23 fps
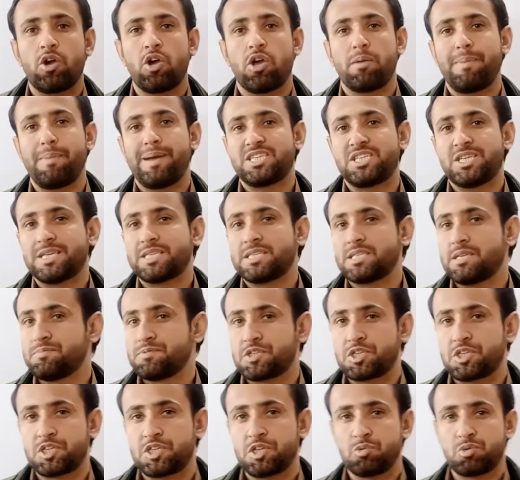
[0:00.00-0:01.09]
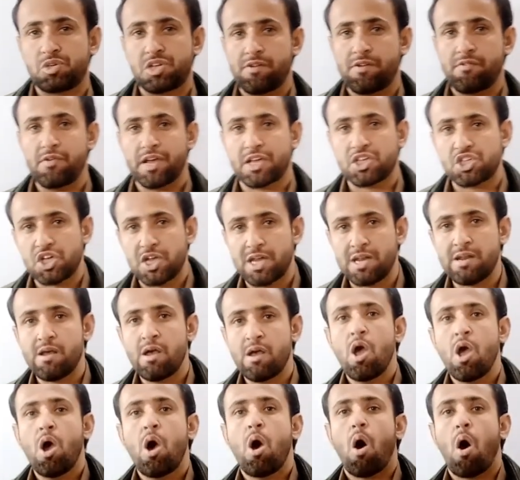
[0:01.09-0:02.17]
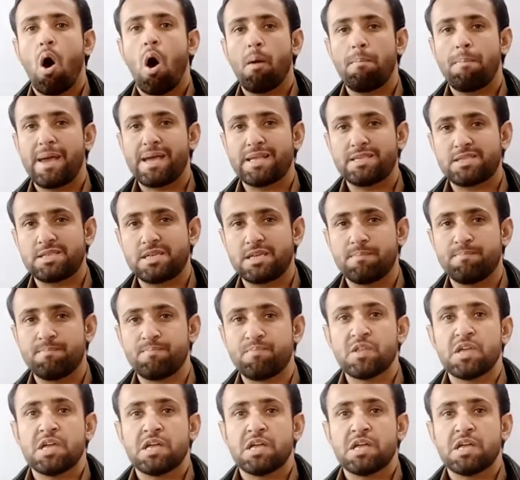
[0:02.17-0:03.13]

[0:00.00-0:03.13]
aromatic substitution reaction of benzene.